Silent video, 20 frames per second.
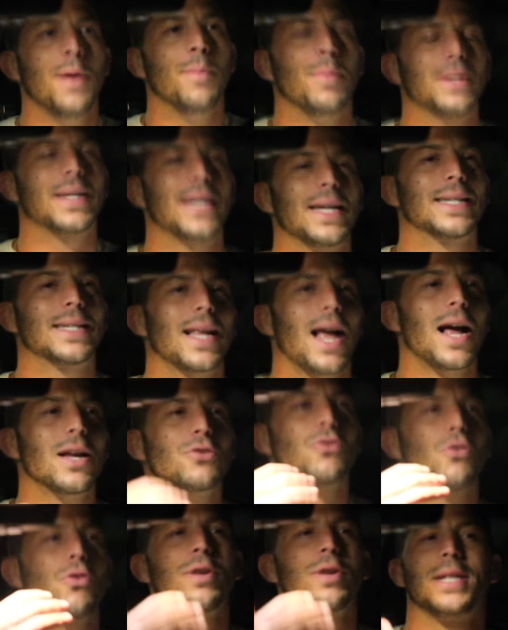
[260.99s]
But
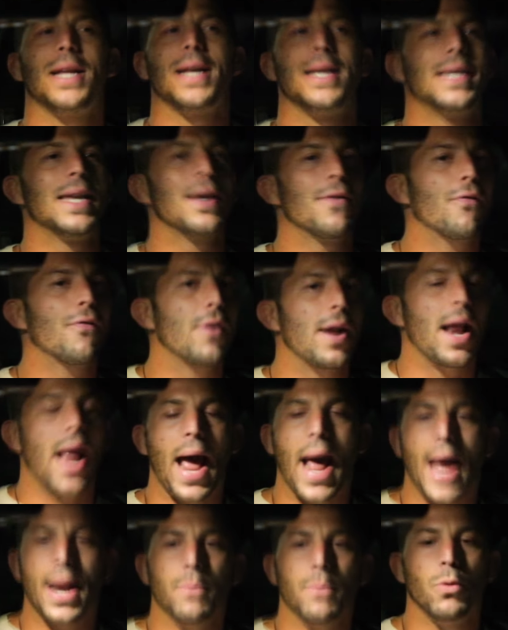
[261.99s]
testosterone is a different
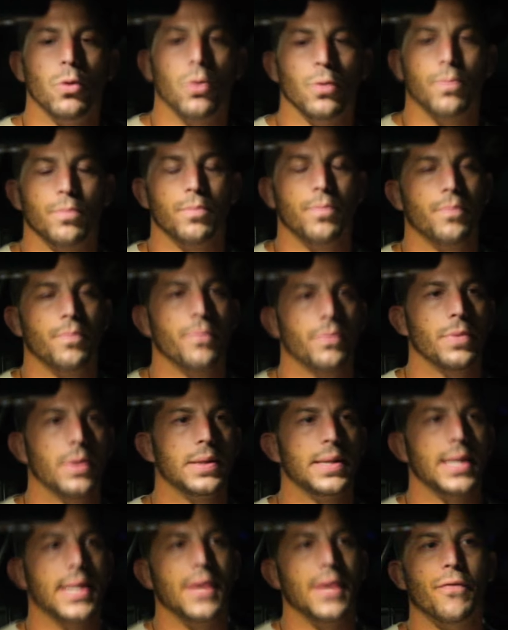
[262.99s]
animal.
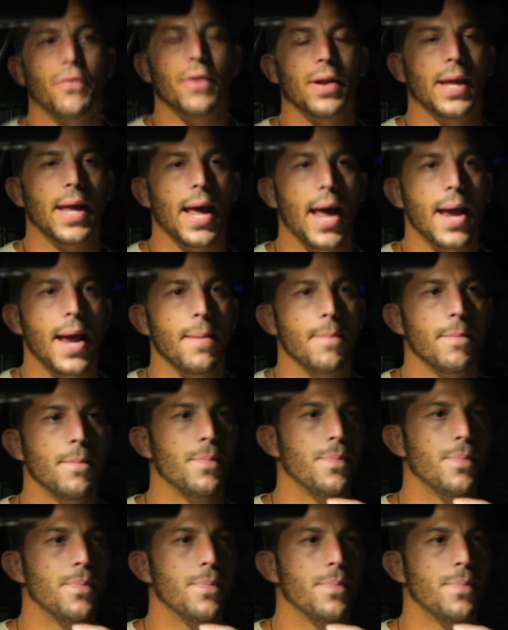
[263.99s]
It's a different game.